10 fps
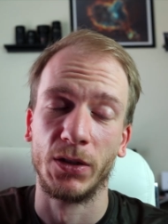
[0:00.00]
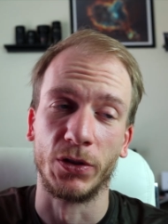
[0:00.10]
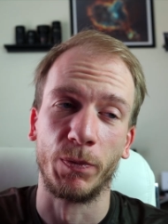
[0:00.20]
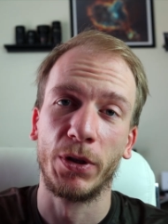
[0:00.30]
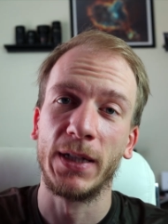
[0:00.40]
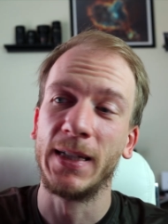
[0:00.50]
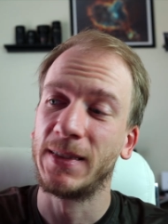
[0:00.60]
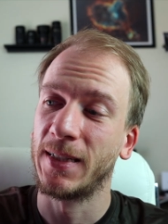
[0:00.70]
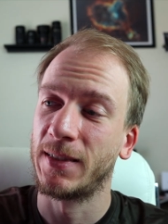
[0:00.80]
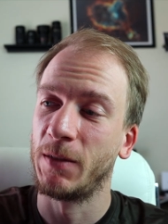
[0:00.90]
So the plugin is
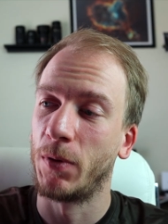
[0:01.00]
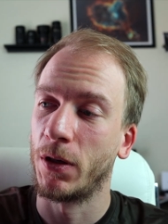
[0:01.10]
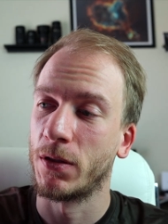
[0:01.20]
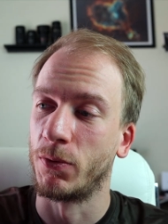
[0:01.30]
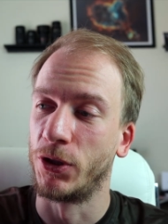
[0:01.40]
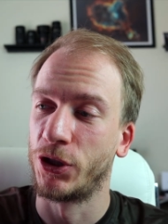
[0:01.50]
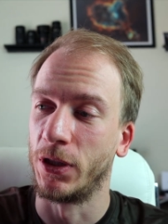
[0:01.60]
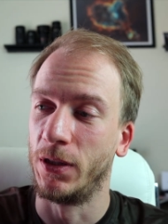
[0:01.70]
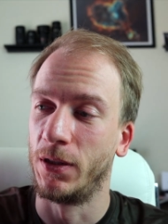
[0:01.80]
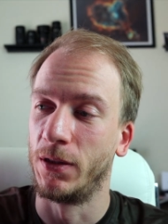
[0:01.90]
60 bucks, which
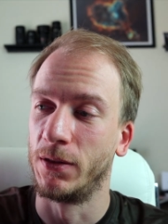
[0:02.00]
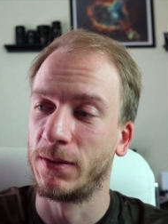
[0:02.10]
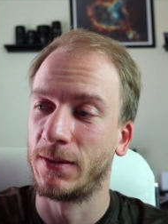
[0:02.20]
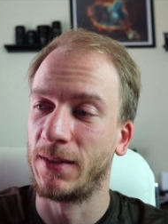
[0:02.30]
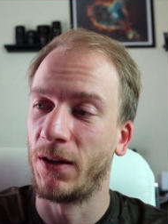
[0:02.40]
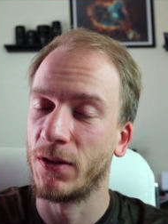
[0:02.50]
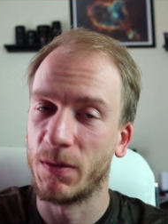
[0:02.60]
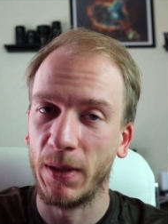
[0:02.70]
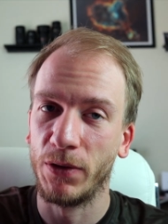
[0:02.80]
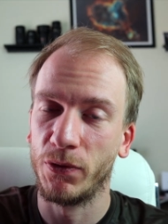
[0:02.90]
uh, sounds
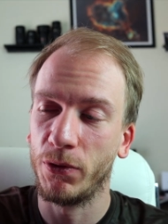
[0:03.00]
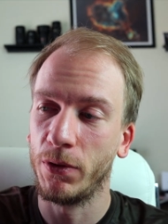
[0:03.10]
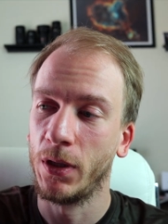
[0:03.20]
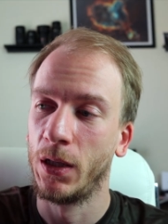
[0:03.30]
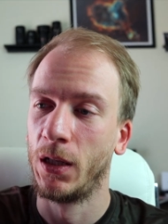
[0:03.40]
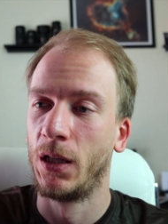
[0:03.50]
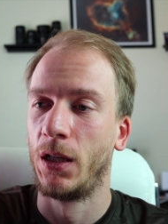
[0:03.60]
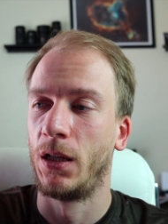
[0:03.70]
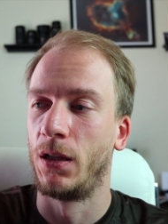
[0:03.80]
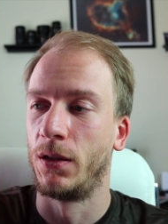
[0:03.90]
painful,
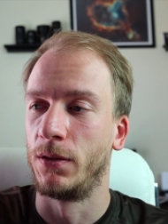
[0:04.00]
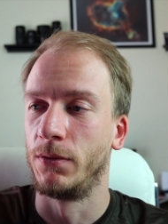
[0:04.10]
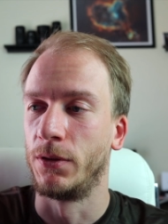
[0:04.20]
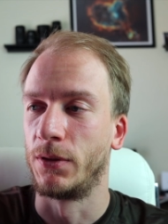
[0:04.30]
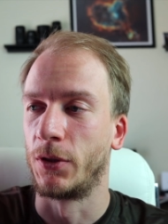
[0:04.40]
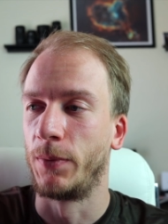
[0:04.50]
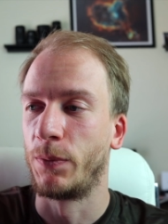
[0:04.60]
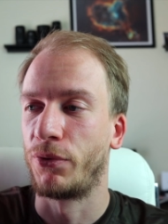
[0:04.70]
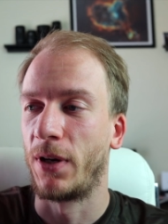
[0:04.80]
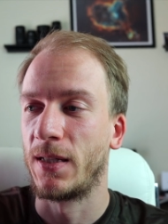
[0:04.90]
uh, you know, it's a
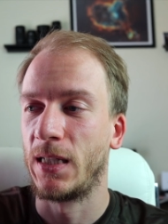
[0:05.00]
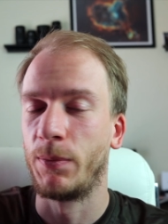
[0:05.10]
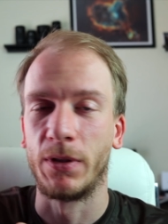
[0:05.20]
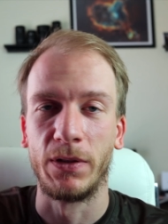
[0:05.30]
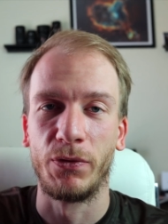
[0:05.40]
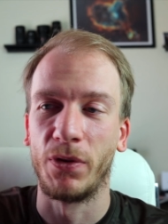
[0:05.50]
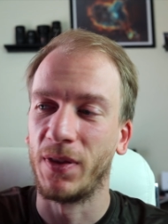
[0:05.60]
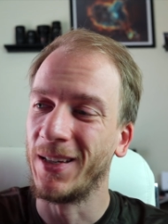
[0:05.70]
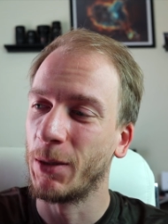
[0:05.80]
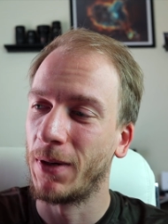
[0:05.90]
bit pricey, but if you
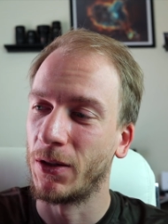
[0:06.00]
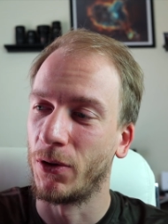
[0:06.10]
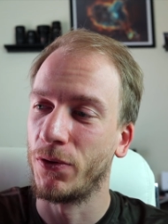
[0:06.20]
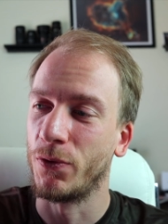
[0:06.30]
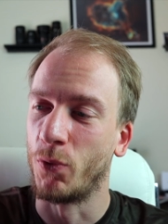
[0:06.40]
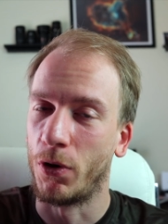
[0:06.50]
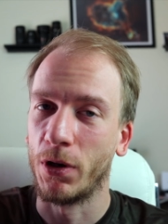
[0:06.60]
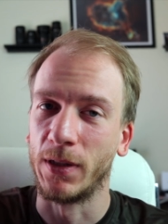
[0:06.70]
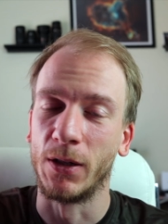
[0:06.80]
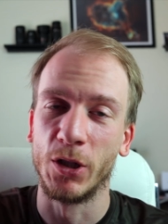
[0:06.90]
think about all the
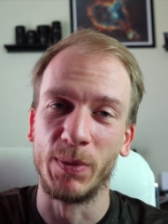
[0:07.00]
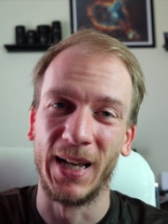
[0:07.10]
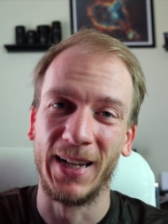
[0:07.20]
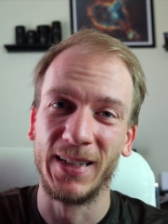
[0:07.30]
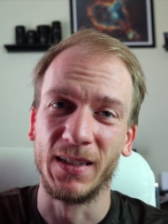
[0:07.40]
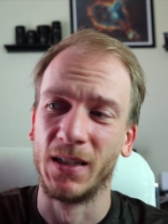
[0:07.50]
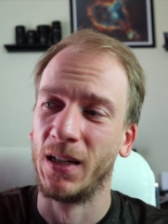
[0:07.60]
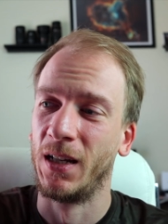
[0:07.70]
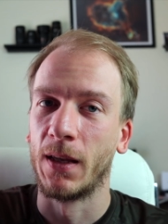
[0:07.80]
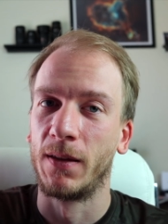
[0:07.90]
work that goes behind it,
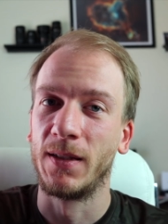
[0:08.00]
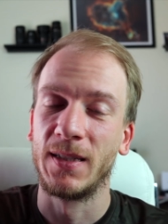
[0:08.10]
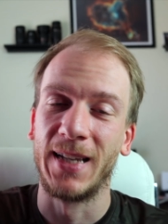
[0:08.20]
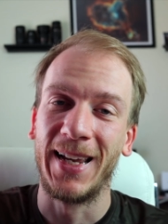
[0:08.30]
this is